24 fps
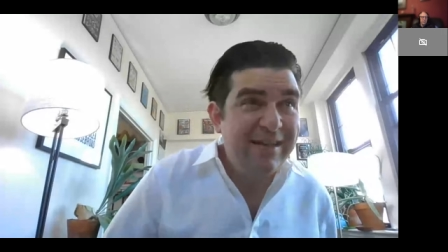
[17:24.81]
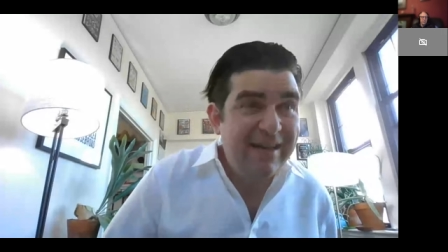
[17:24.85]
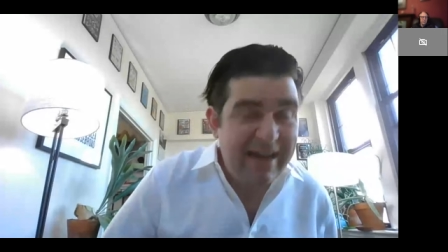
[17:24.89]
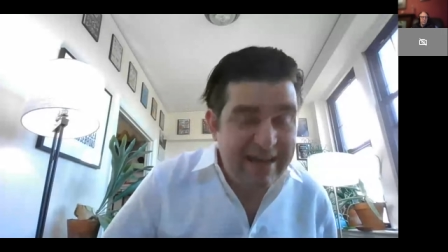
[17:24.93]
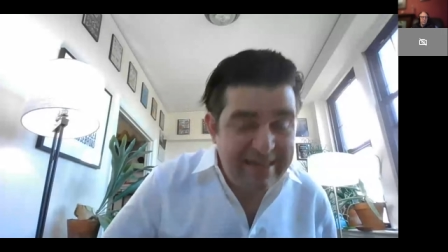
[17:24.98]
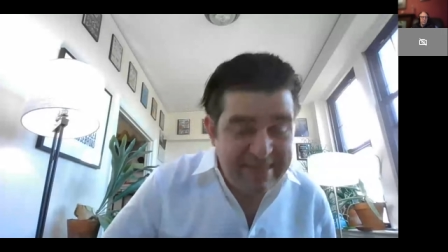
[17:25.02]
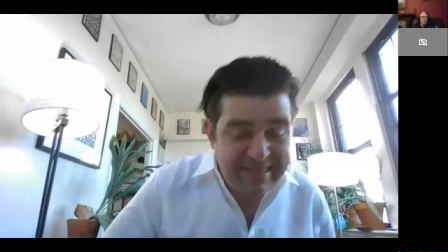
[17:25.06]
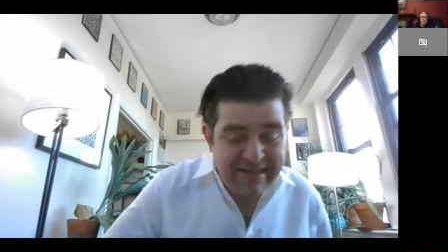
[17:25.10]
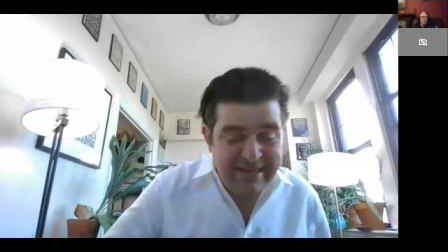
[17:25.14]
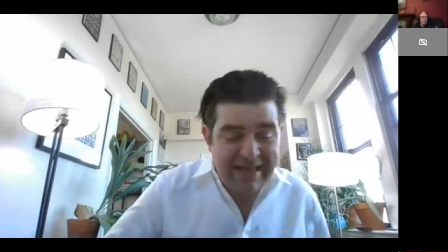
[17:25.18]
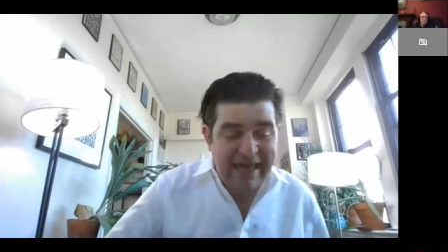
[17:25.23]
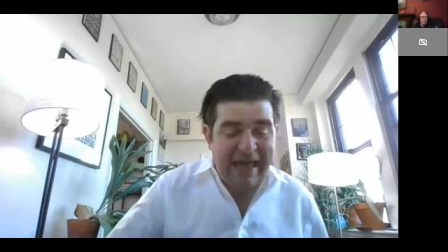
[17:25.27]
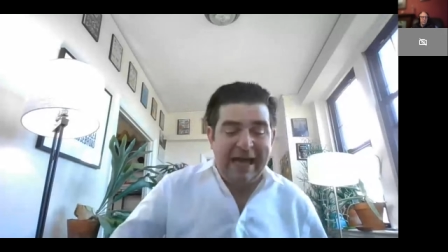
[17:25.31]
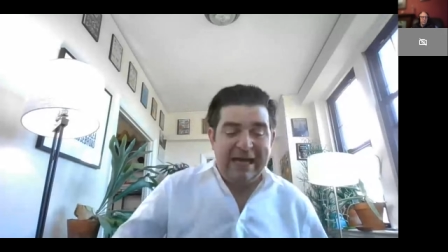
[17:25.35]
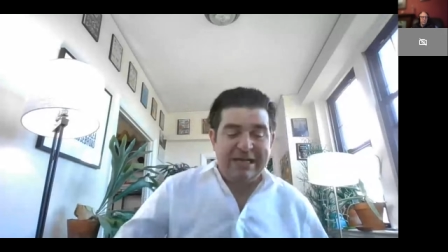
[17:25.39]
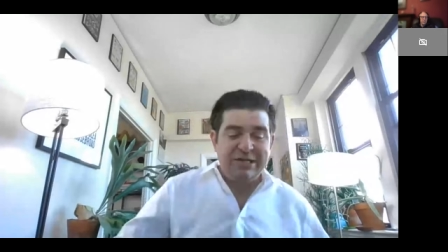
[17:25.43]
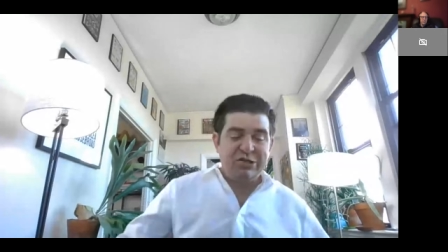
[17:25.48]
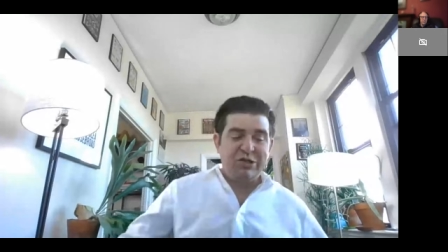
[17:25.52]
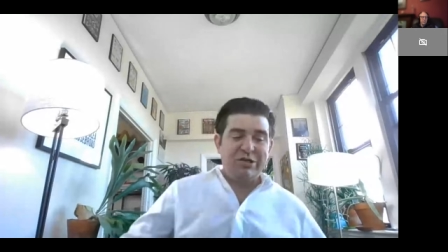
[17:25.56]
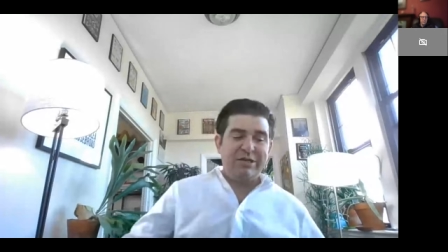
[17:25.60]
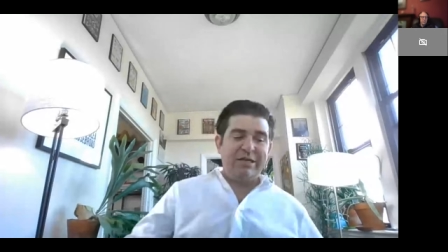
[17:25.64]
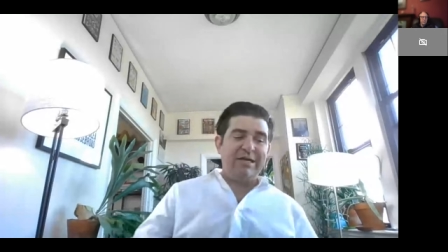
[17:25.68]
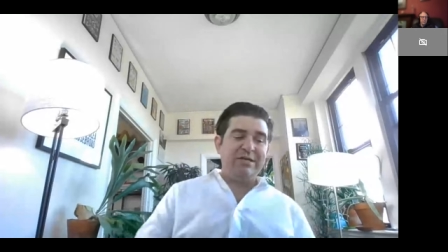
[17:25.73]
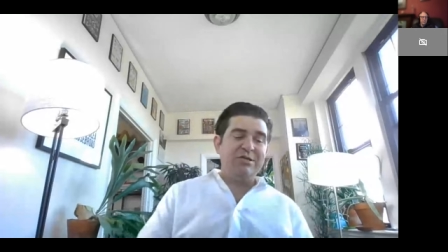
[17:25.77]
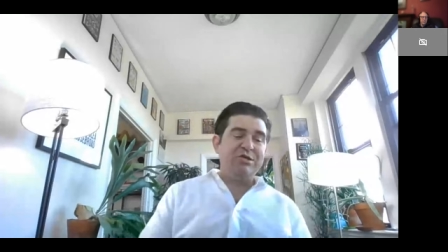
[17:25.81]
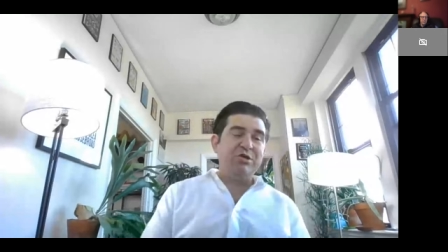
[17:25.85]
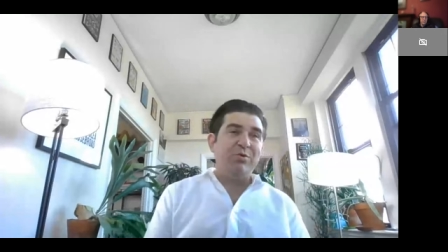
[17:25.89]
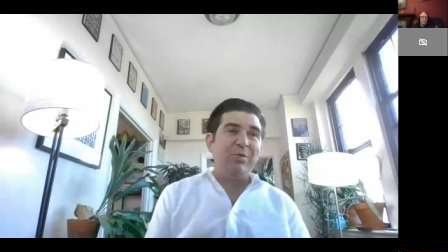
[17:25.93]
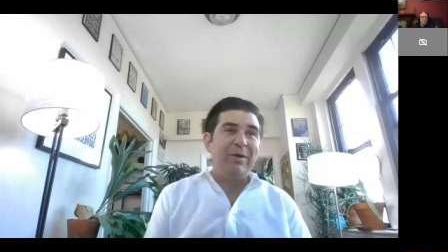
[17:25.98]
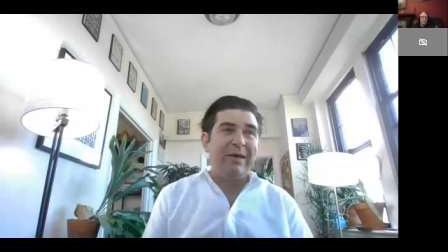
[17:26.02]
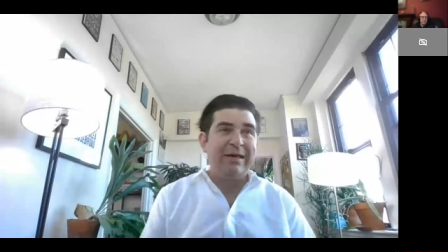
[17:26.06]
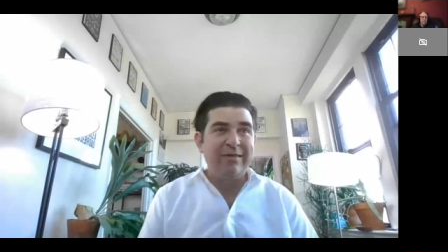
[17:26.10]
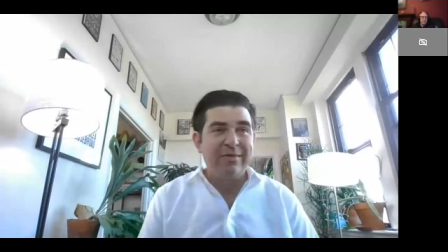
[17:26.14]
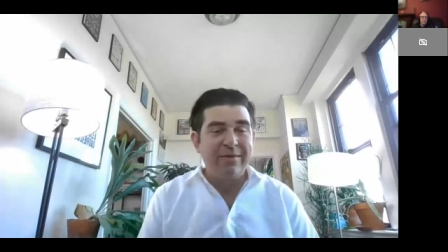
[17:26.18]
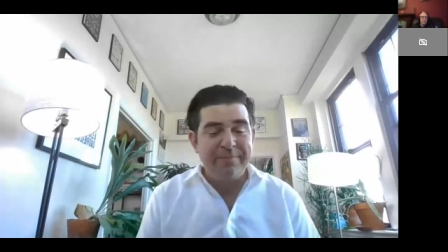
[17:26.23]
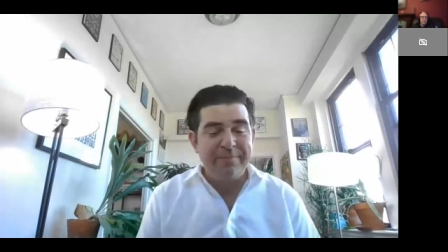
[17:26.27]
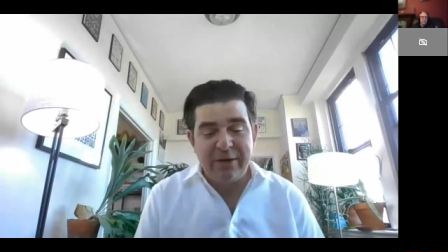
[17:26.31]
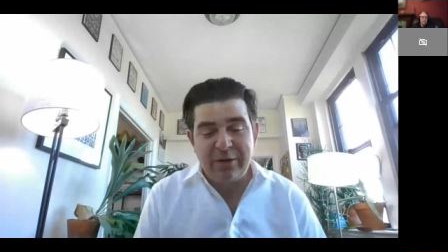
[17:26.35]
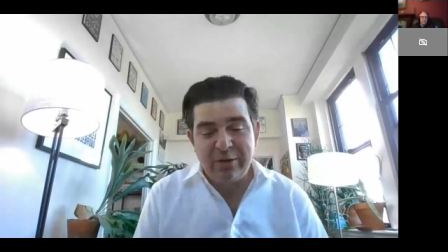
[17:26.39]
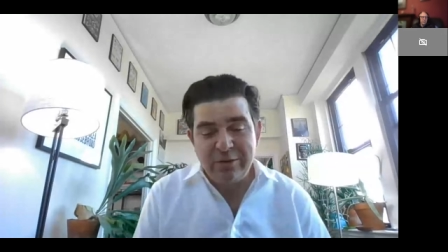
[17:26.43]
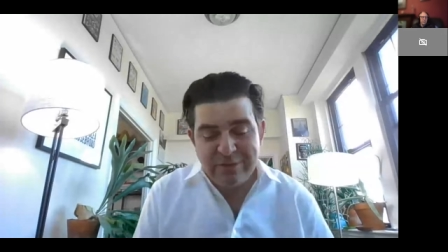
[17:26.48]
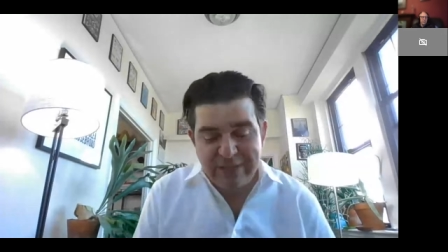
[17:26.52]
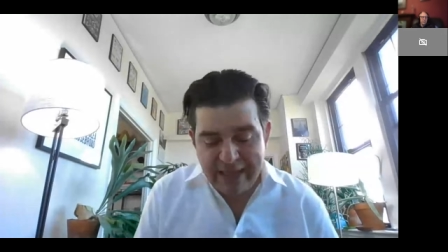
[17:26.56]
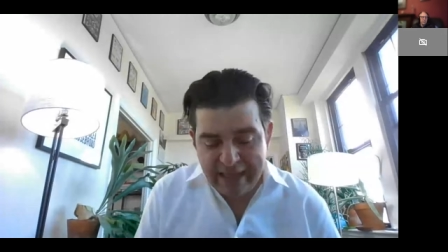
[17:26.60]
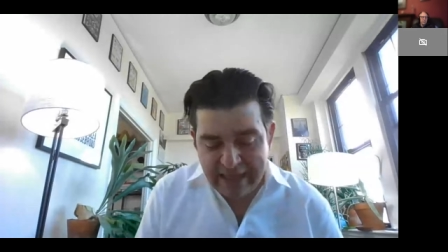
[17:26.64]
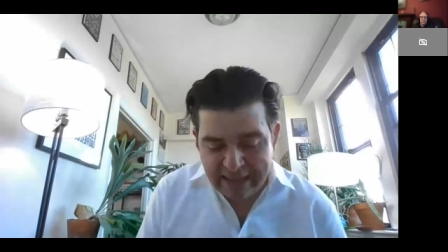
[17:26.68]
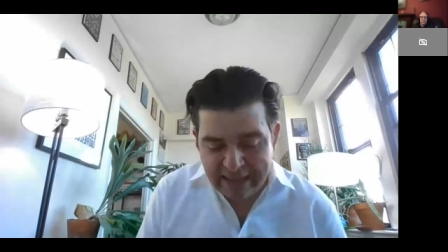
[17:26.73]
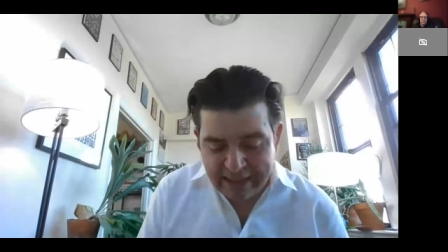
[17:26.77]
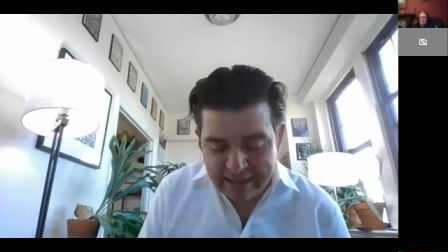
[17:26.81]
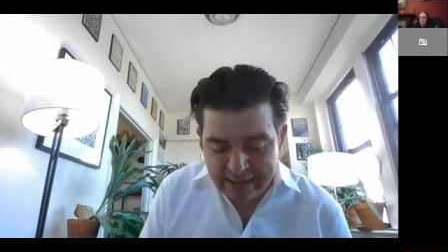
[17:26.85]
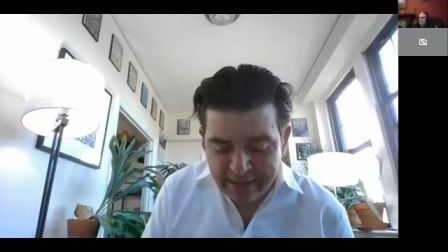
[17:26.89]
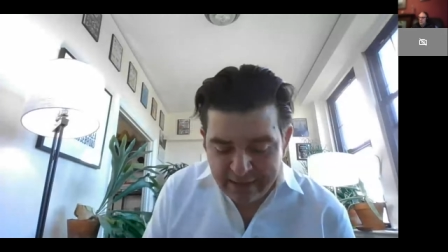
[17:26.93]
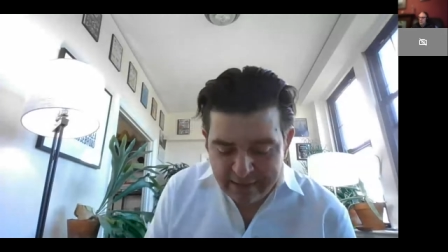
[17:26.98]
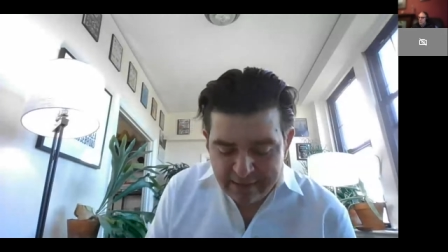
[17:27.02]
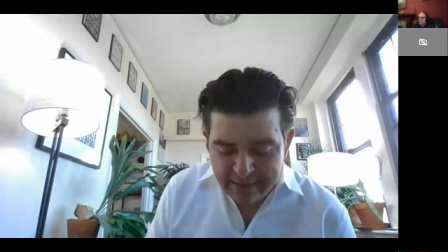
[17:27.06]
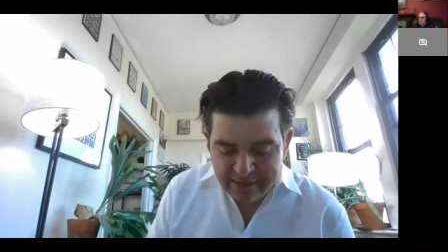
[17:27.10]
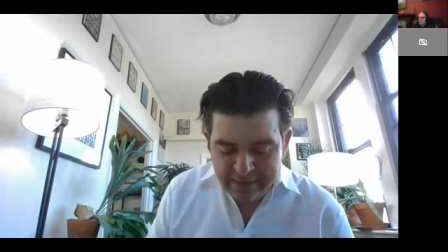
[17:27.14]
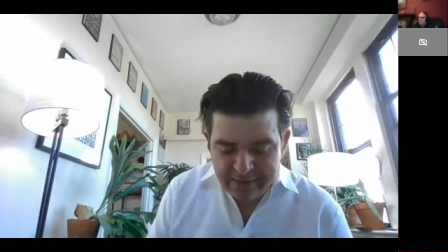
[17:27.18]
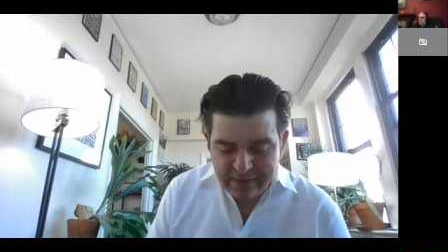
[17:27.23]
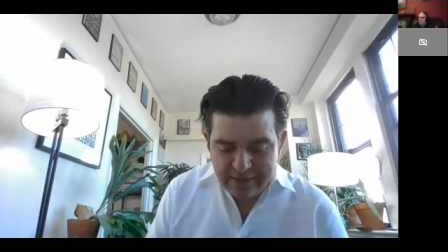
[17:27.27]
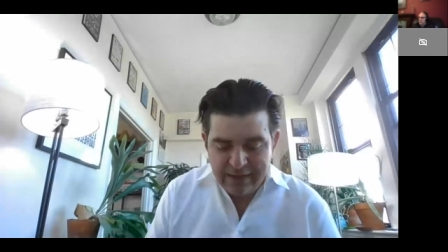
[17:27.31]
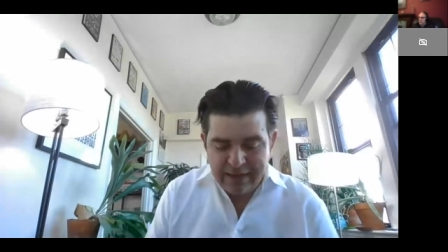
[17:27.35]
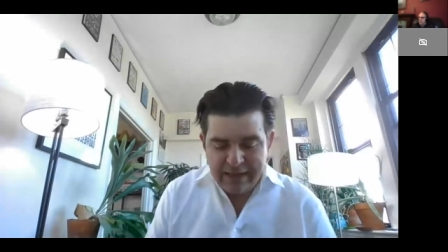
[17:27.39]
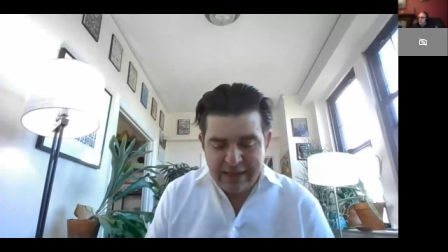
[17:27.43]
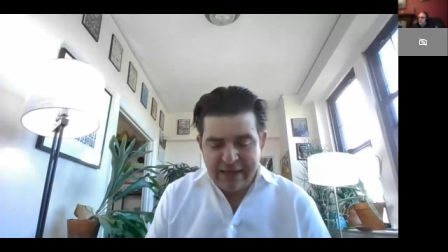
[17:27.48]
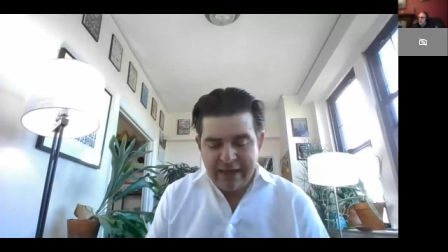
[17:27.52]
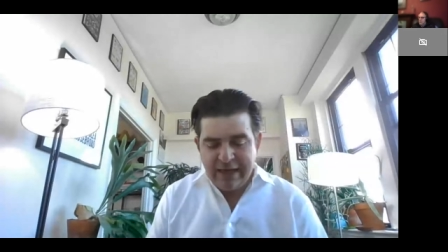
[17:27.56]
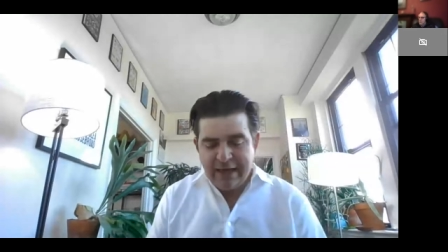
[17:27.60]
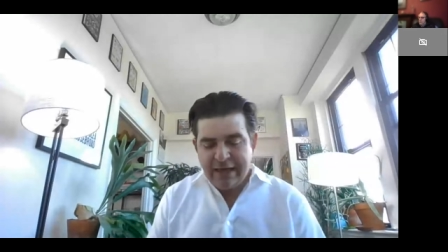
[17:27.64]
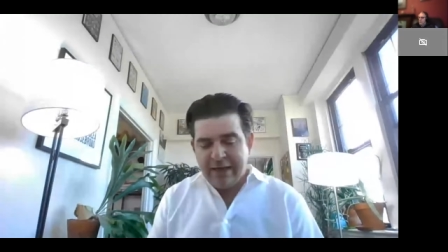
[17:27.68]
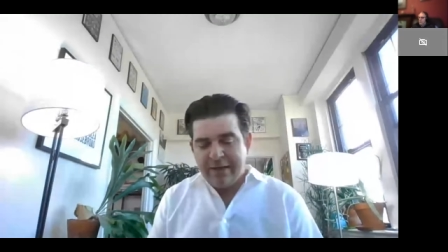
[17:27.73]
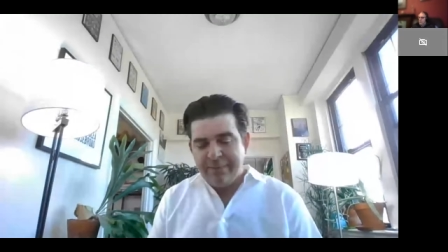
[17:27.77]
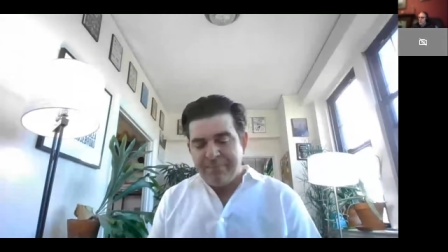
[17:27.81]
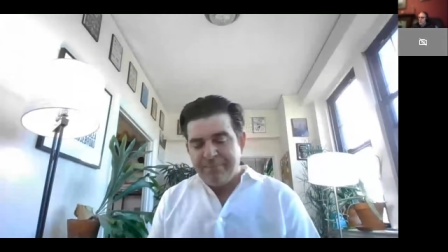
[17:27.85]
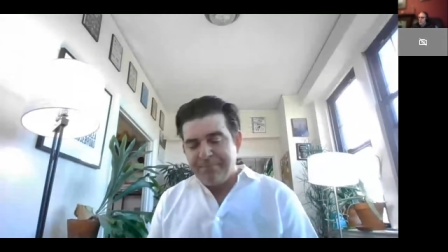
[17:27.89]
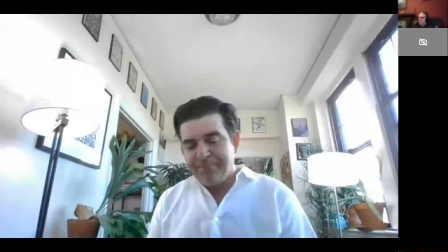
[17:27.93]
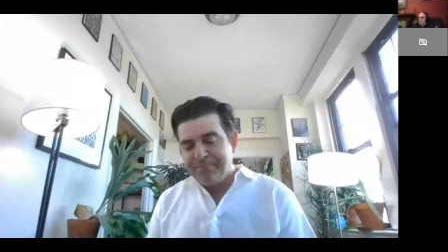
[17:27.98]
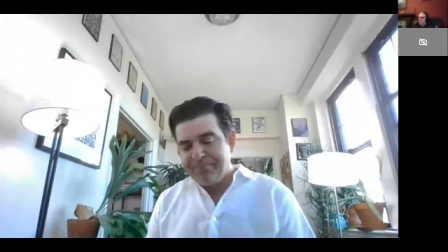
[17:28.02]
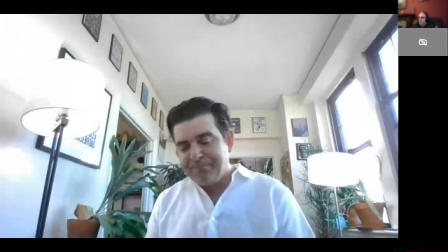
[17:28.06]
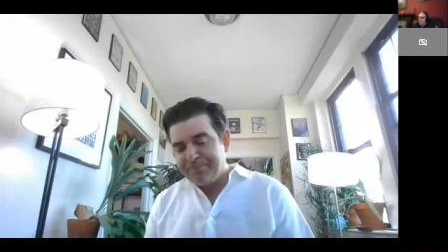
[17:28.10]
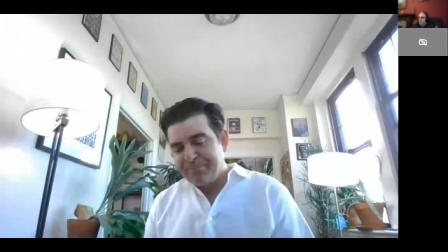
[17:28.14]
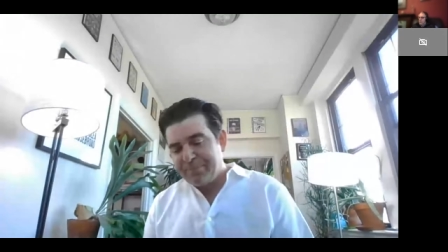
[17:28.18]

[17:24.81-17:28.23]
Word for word: and then actually doing the building um,